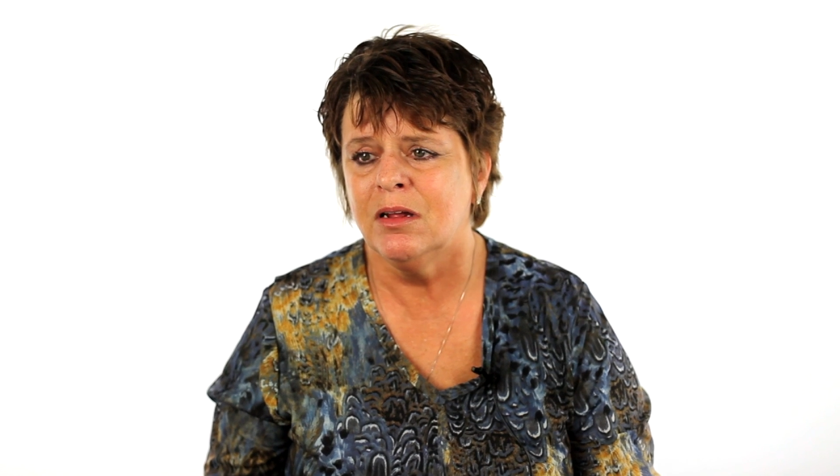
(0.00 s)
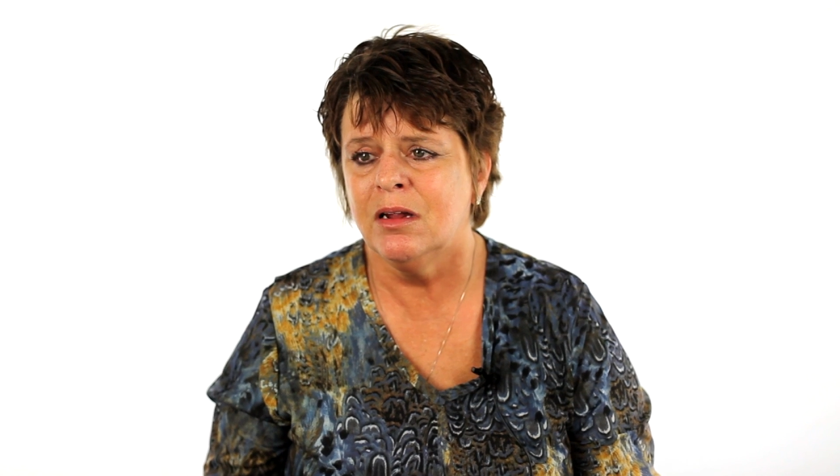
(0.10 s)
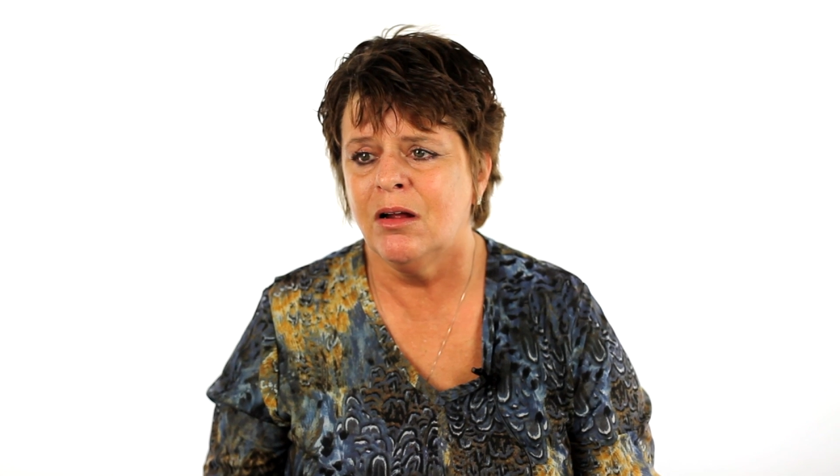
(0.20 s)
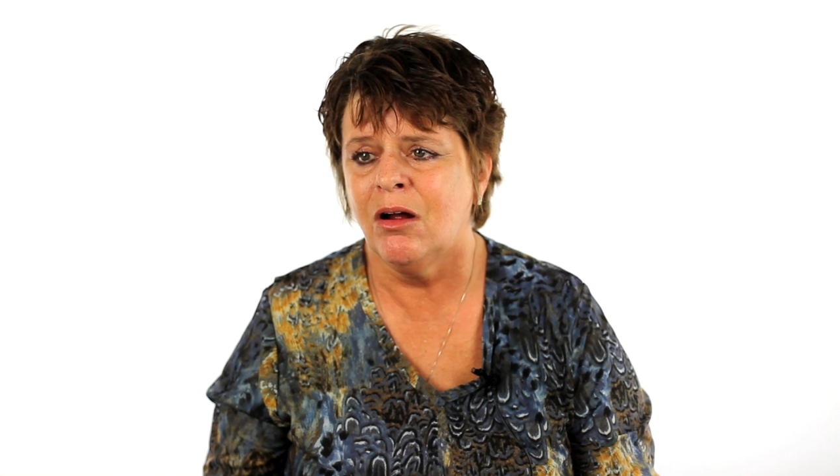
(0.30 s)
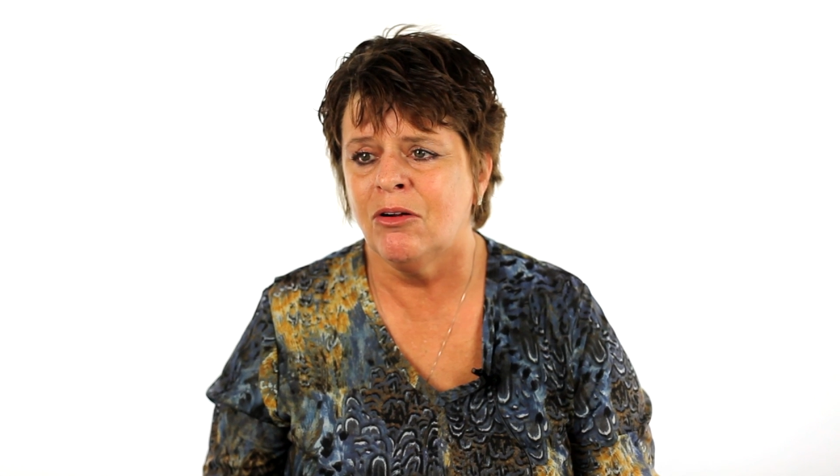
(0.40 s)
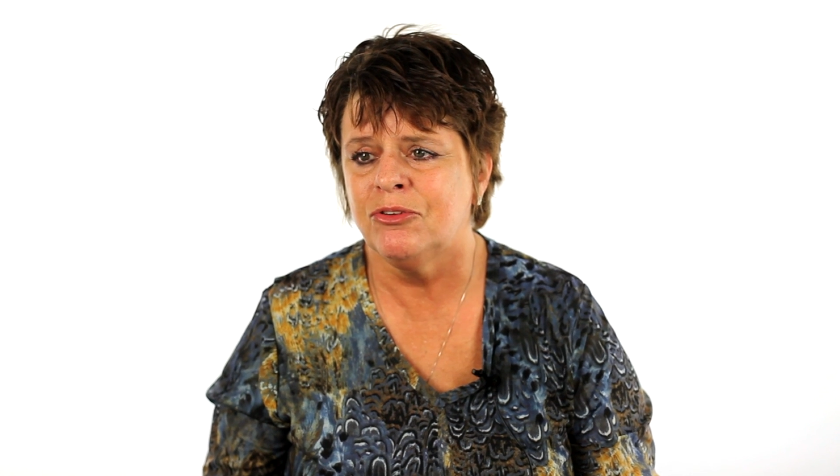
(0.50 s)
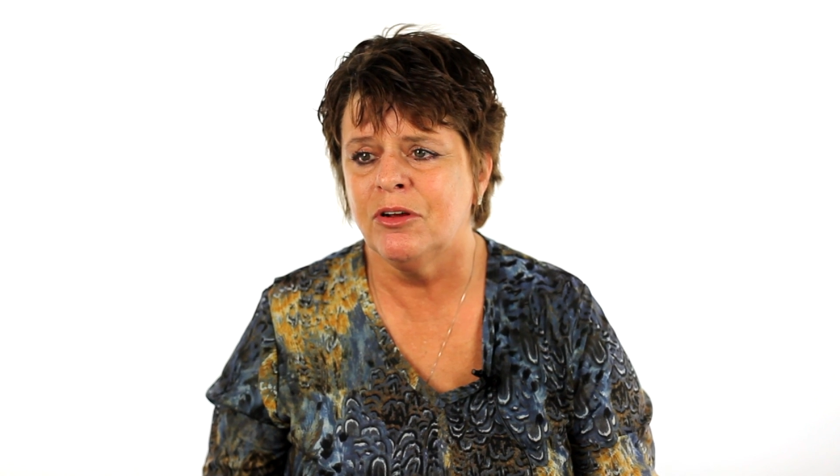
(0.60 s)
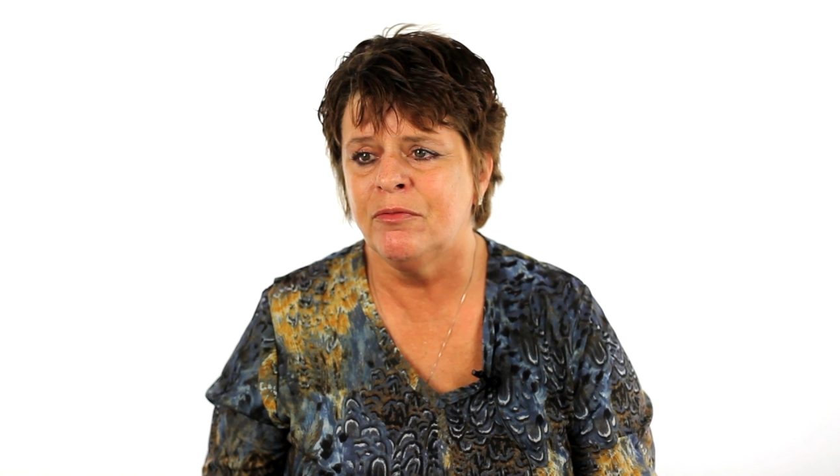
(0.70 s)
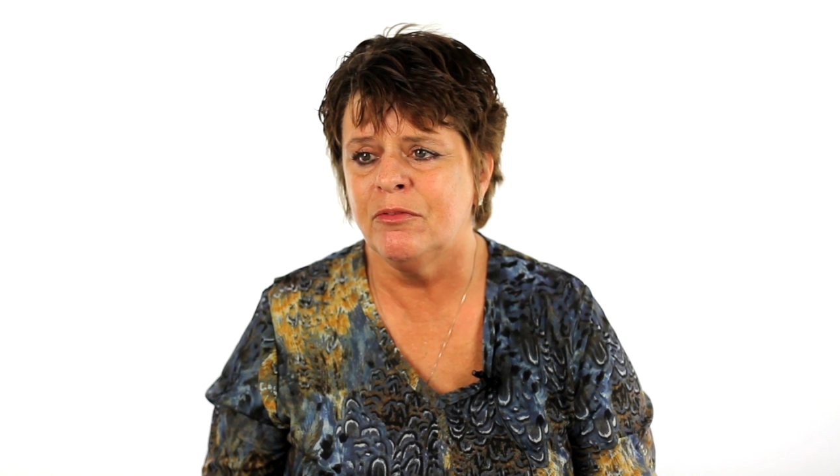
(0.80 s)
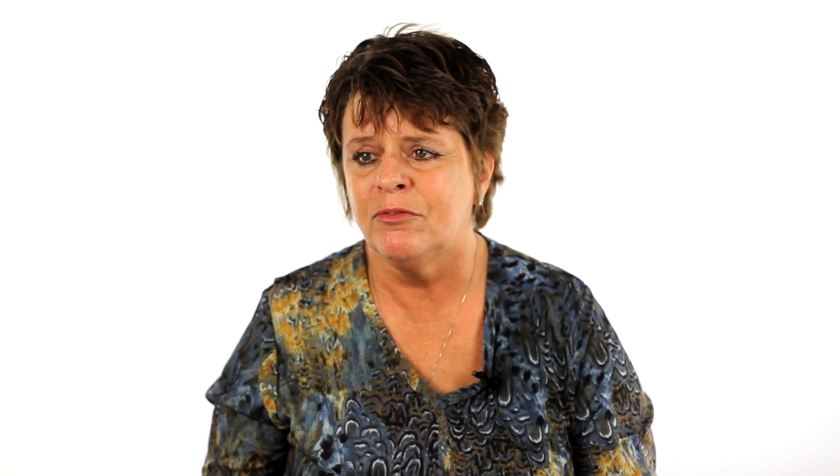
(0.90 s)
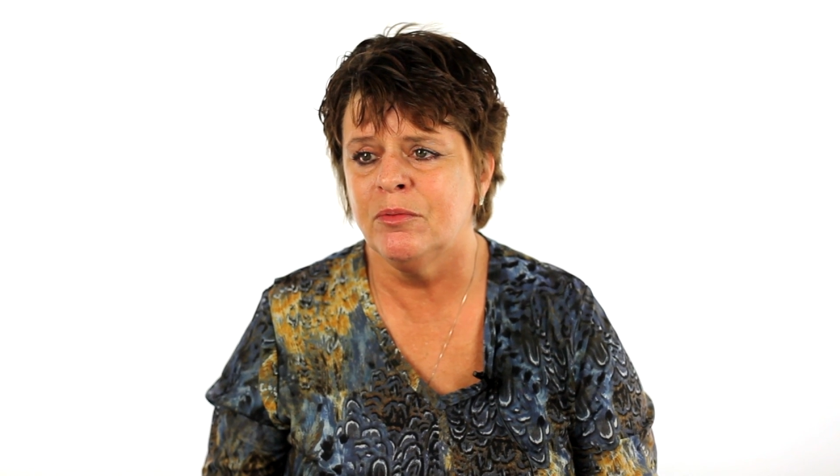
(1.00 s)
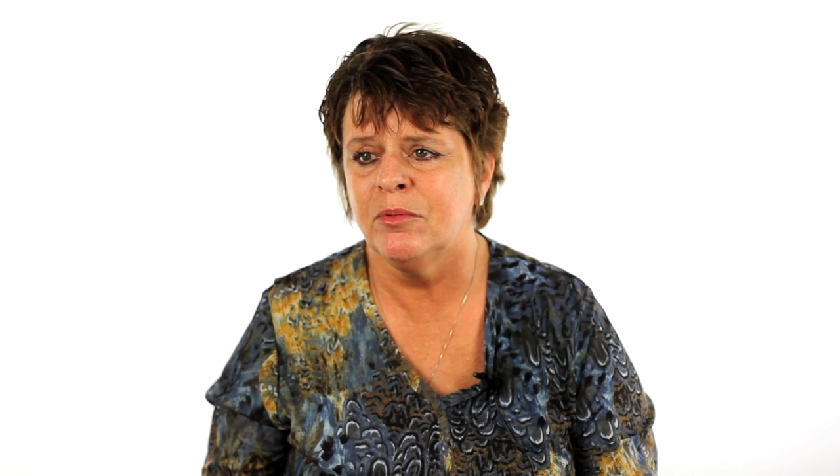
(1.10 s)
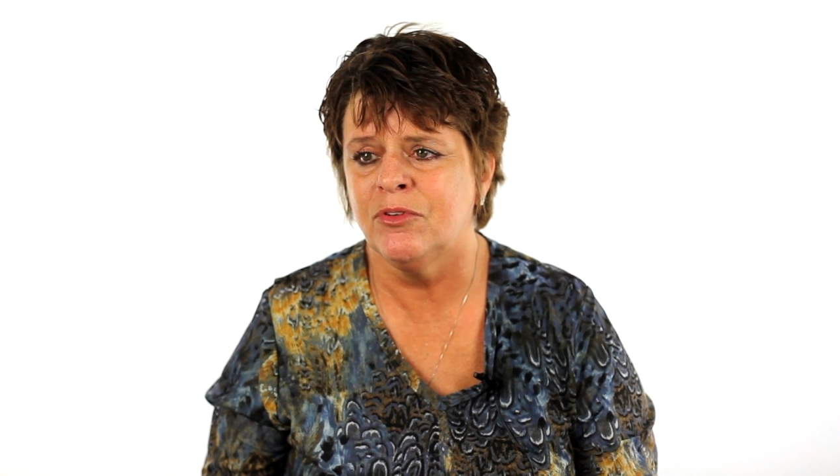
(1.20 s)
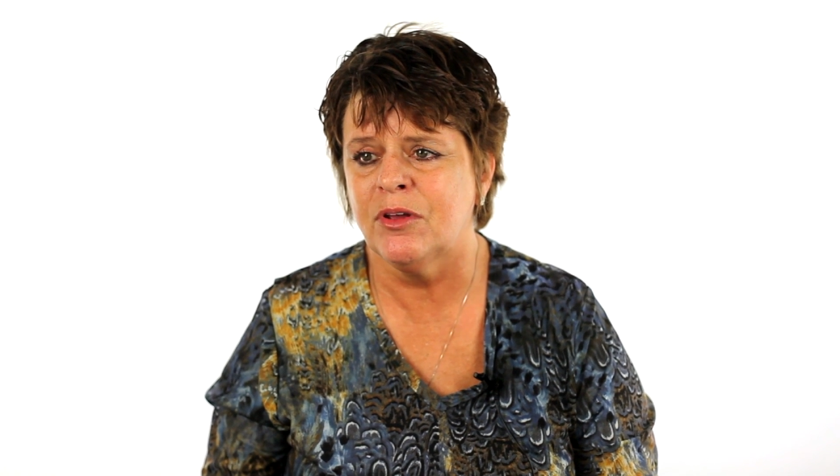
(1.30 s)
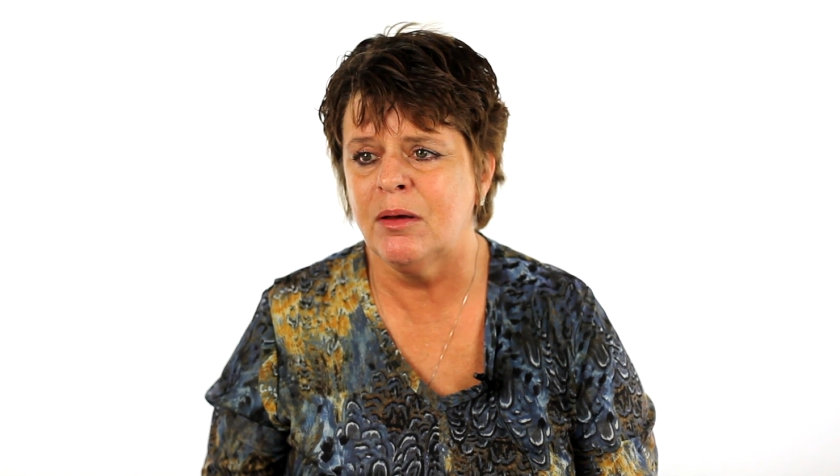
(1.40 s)
that are suffering from
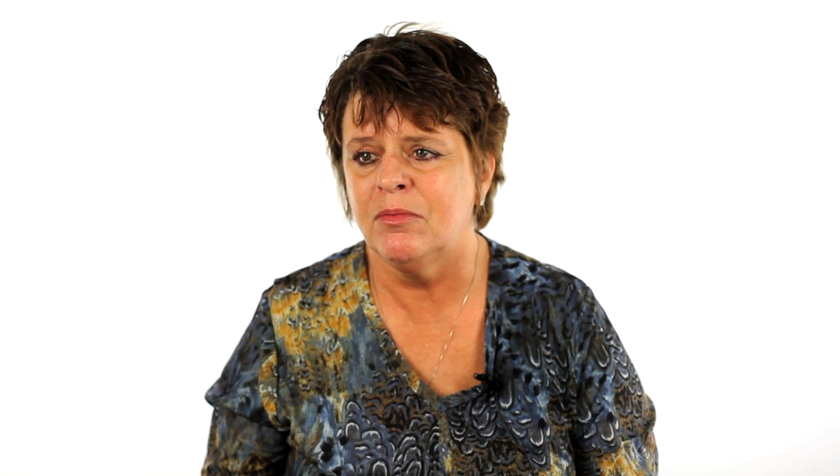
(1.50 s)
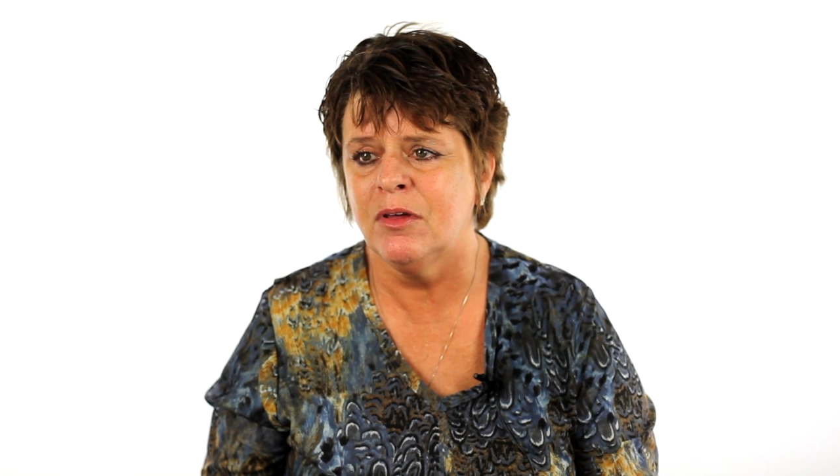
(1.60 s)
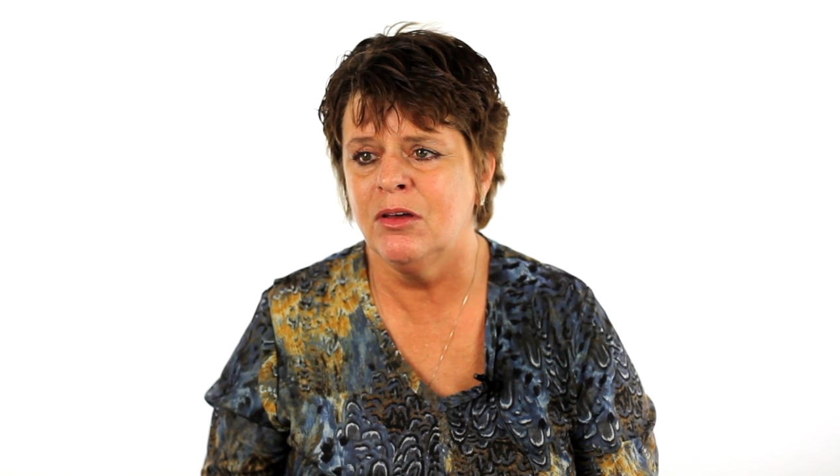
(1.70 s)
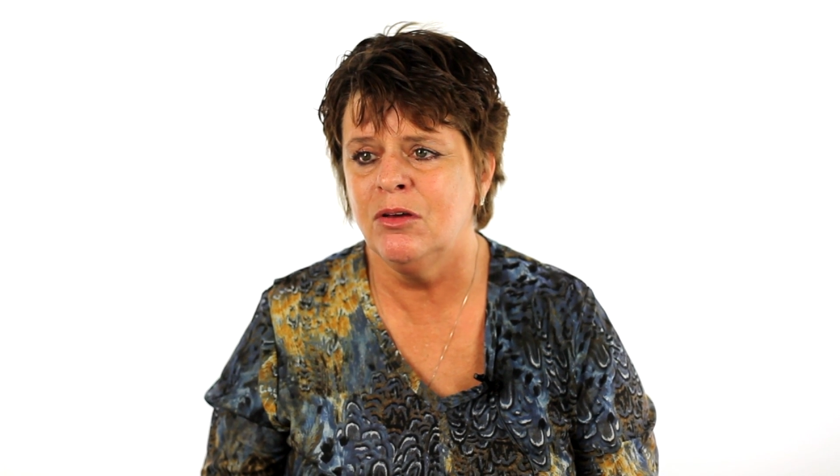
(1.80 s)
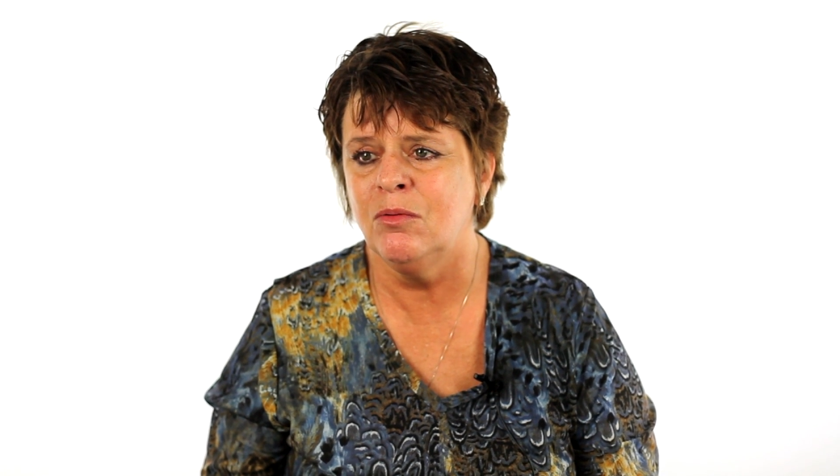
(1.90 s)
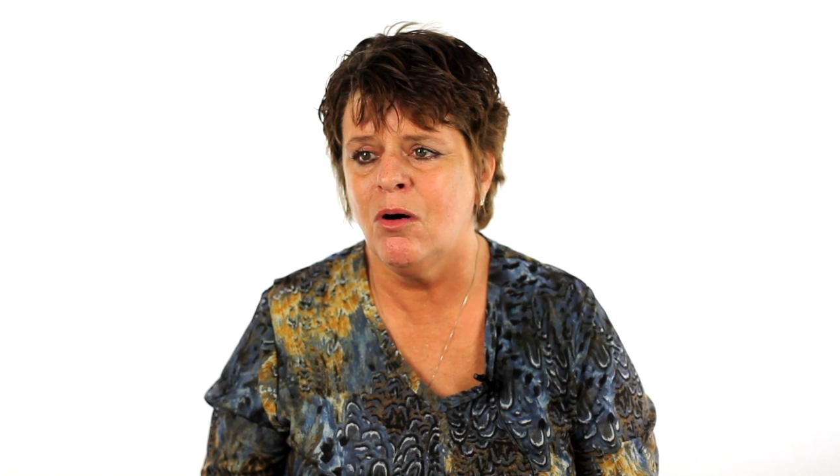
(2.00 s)
the same thing you